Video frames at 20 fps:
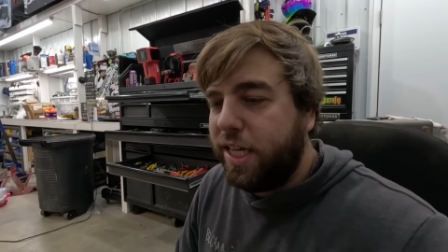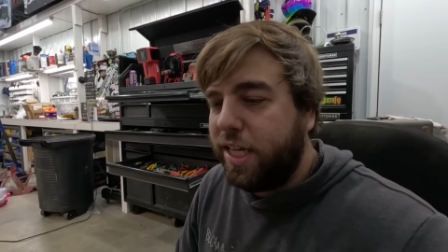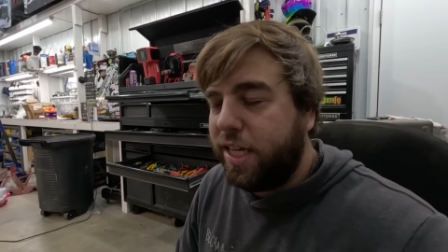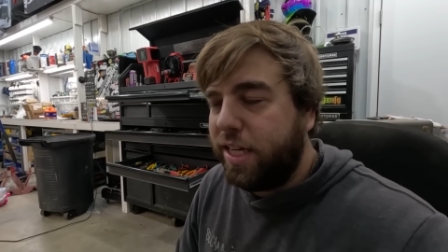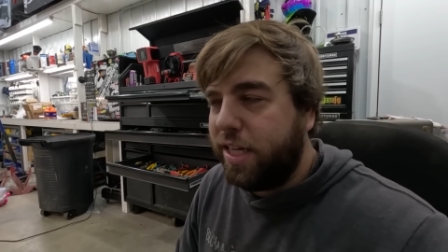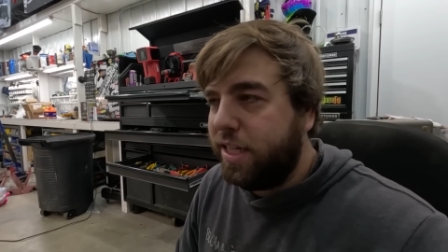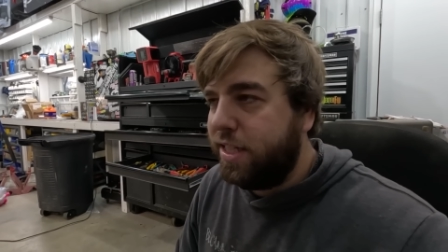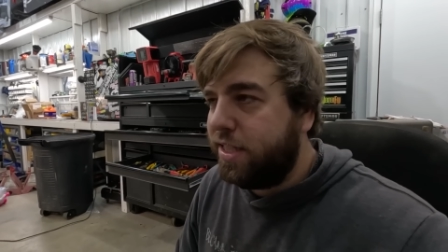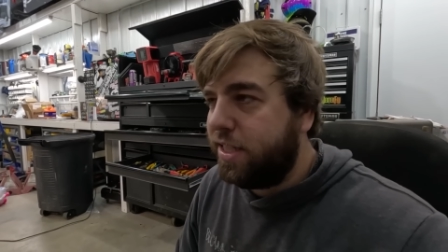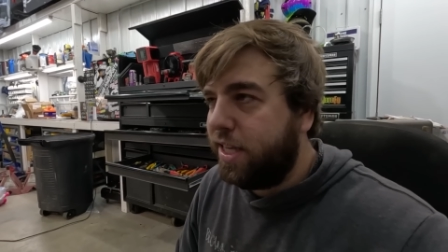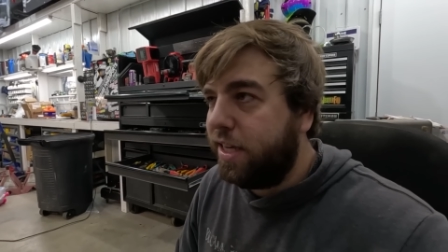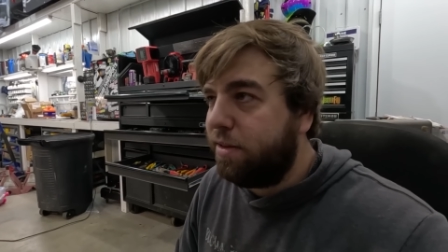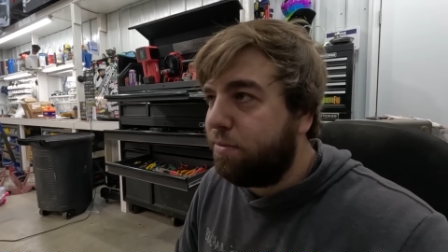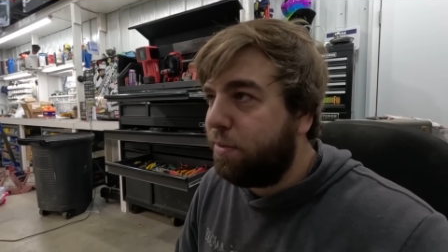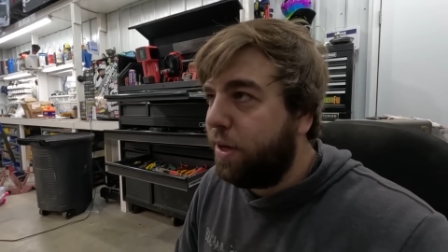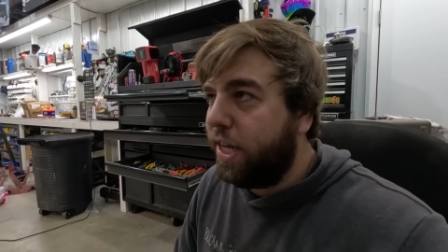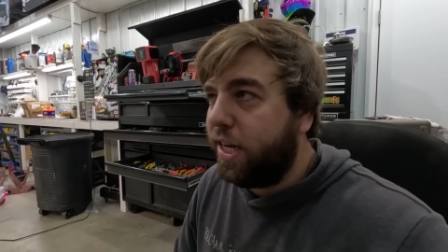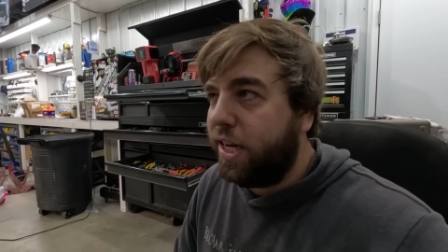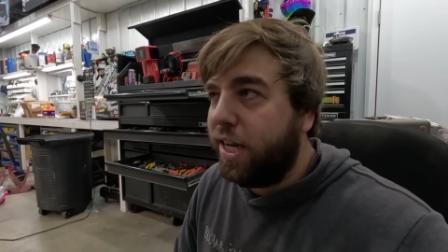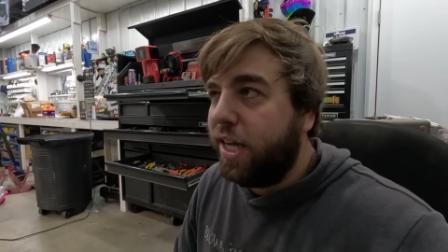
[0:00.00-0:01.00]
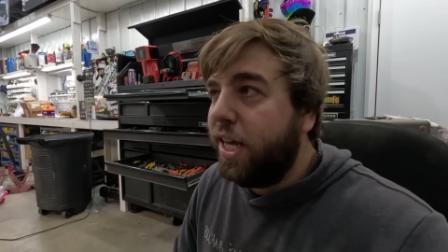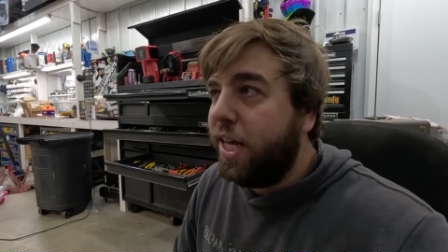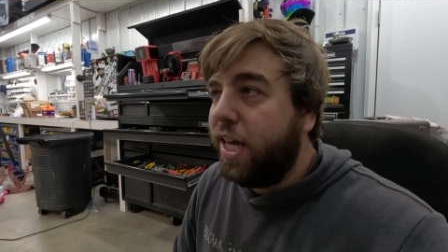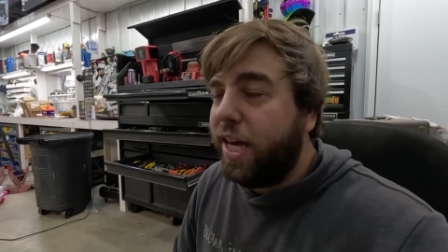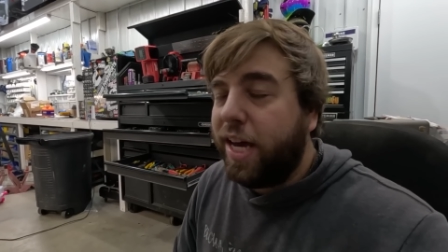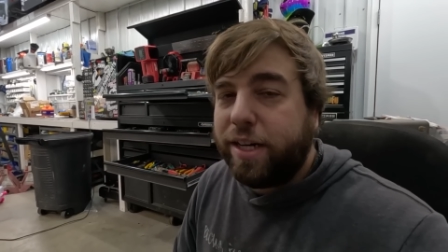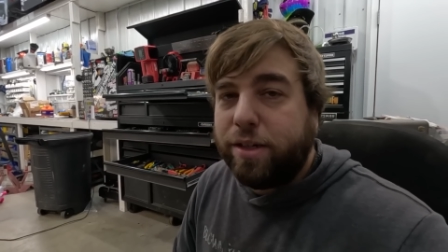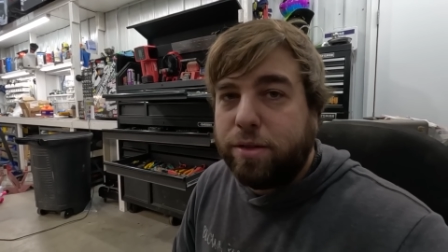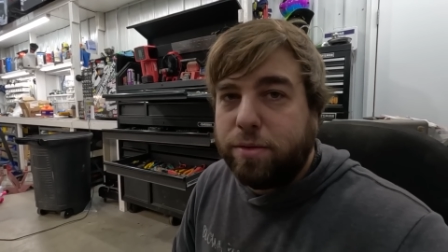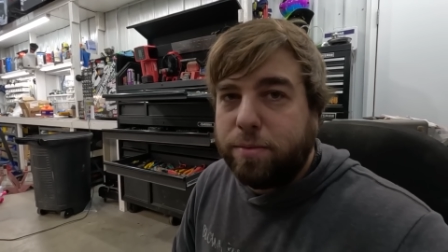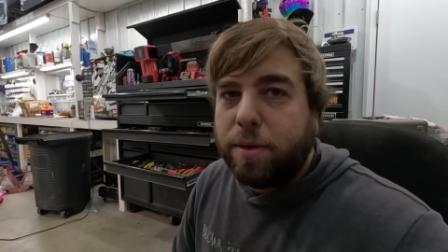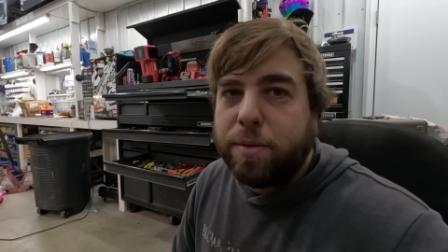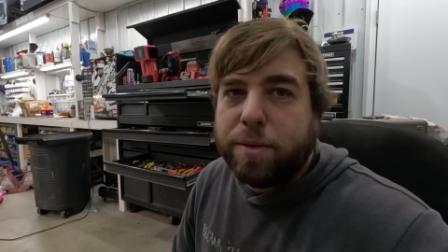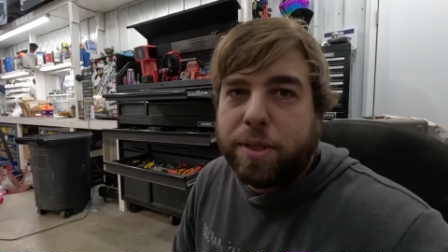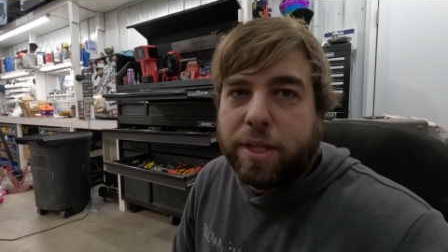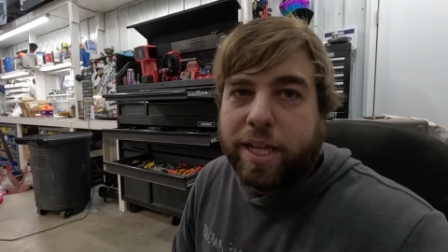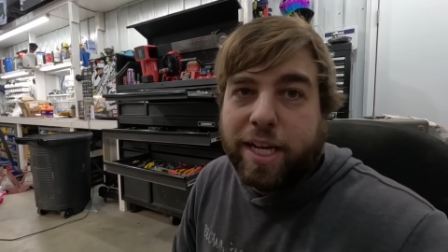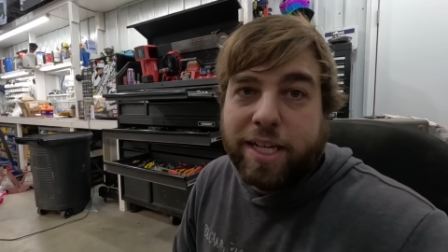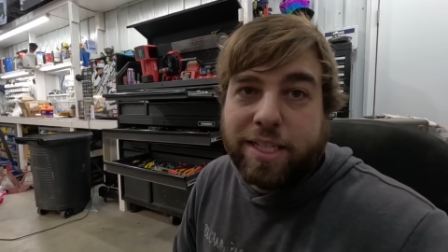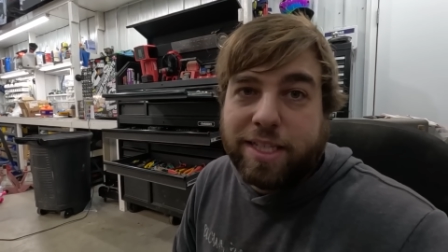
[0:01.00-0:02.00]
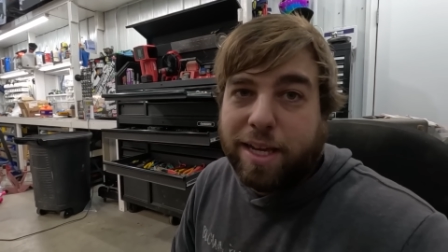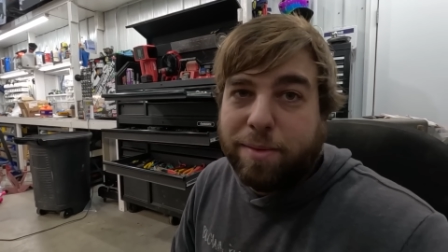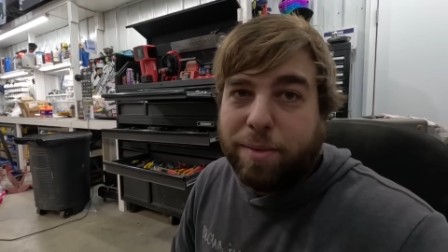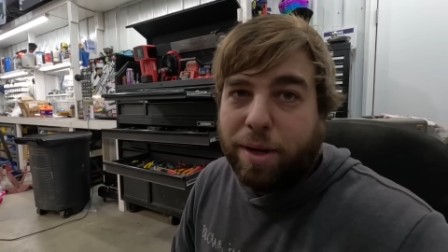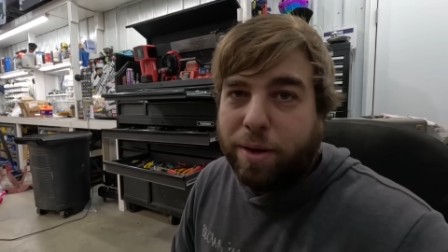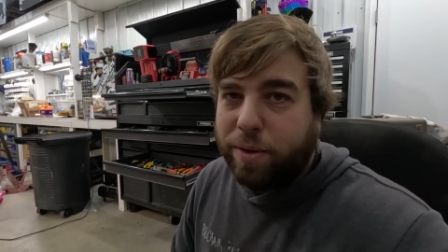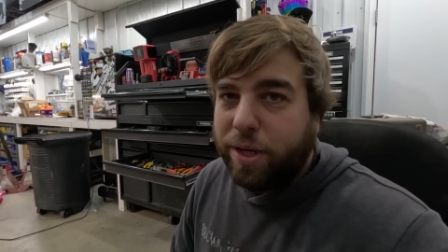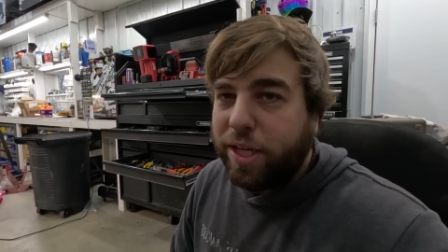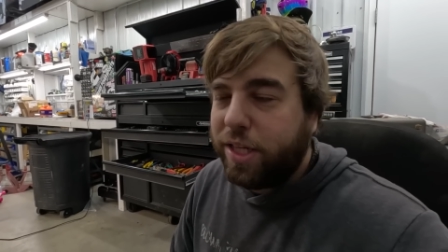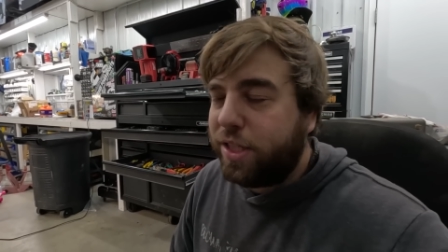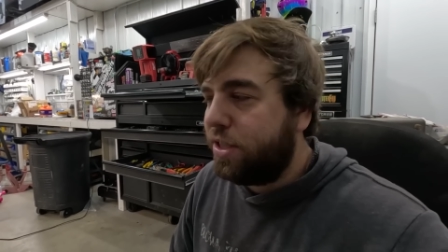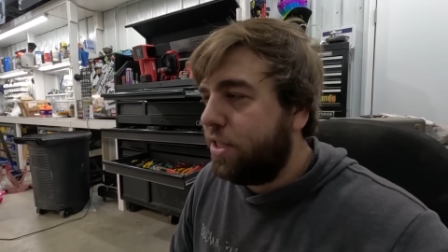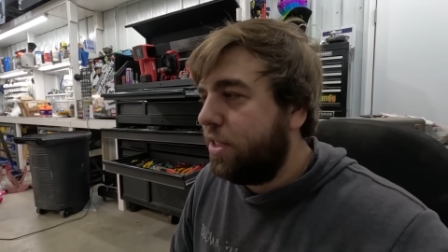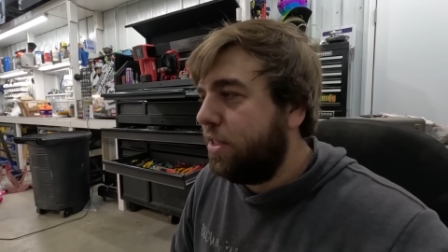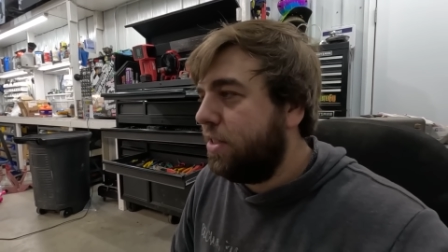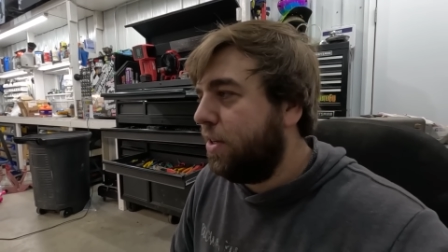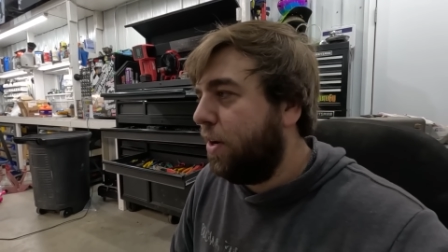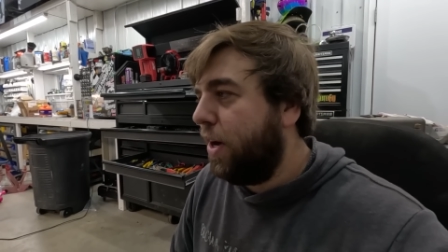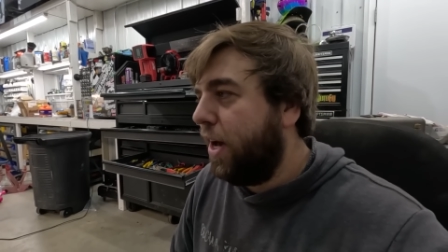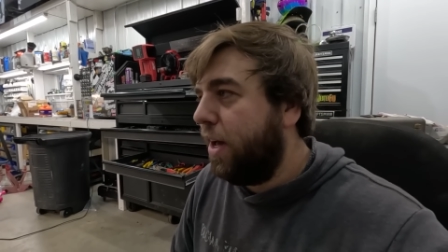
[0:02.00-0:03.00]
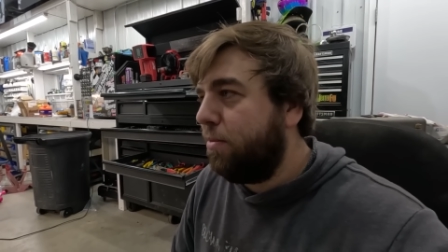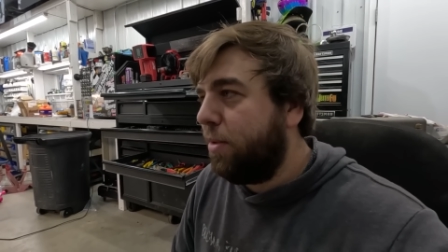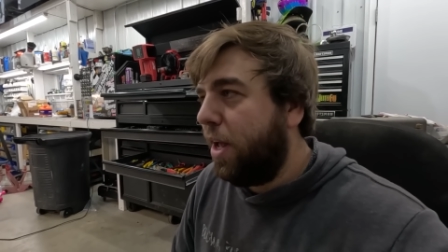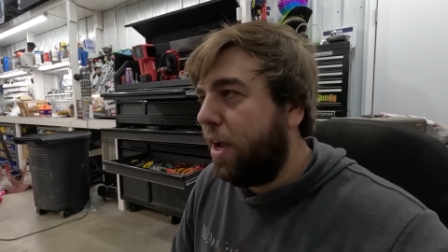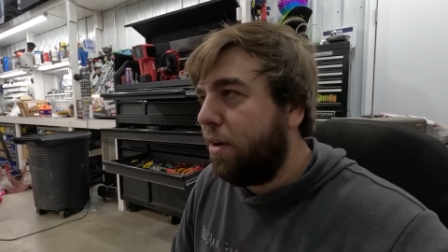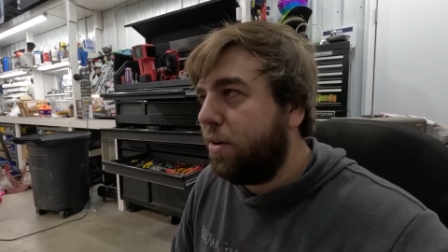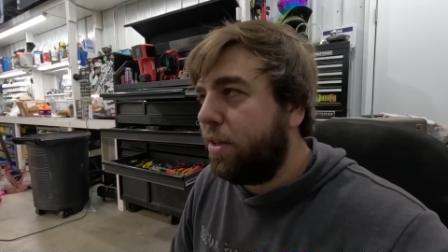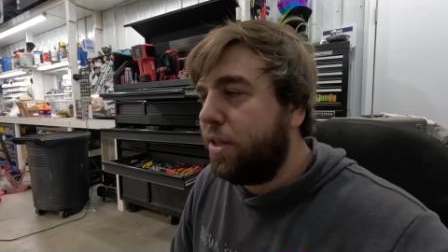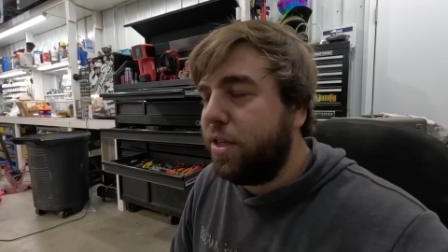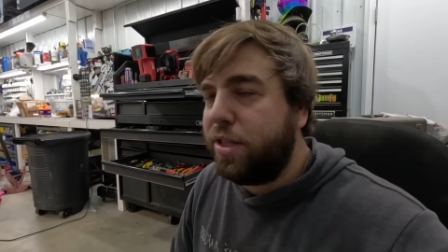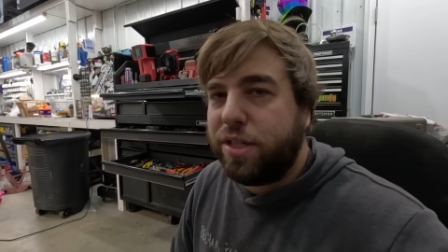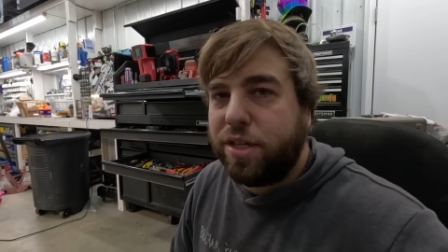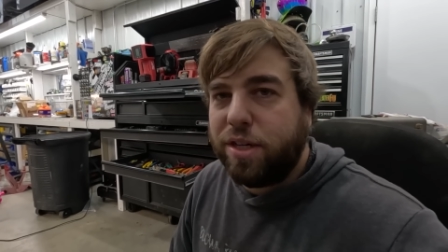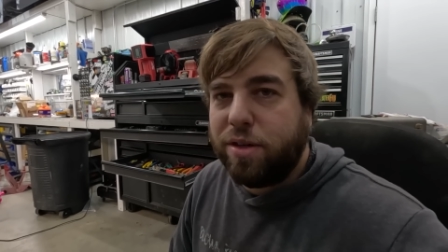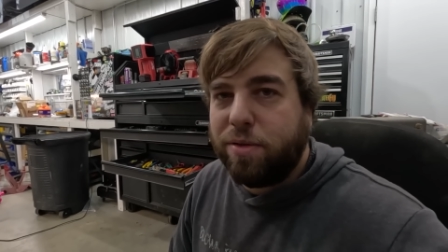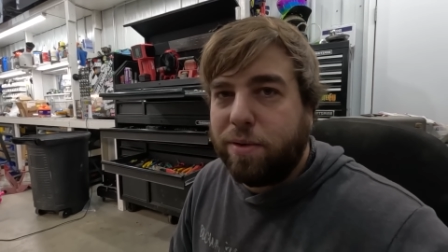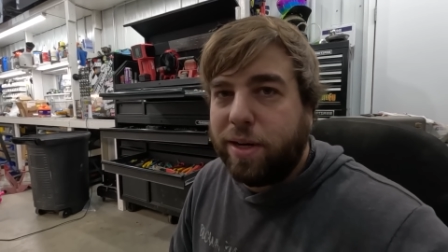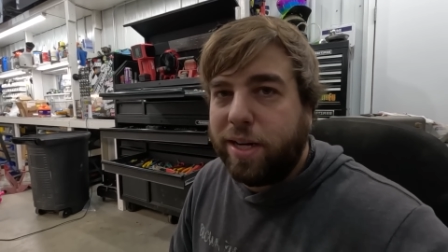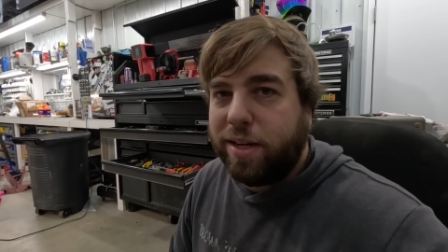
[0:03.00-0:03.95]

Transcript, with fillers: and it's like, man, I don't remember the last time I winched, so I'm not really sure